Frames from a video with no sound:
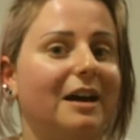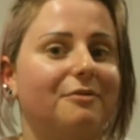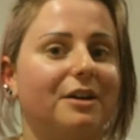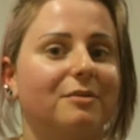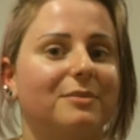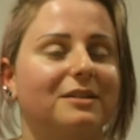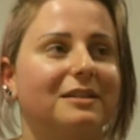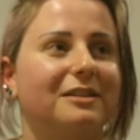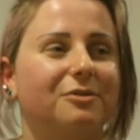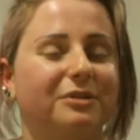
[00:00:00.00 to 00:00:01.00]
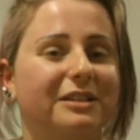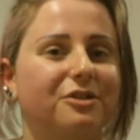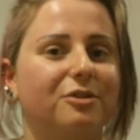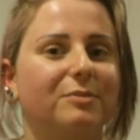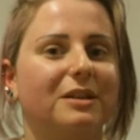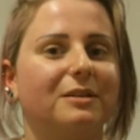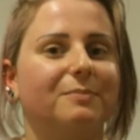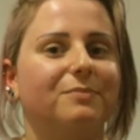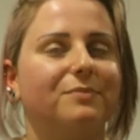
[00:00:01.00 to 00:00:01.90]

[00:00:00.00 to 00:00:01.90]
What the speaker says: I recommend it. It only took me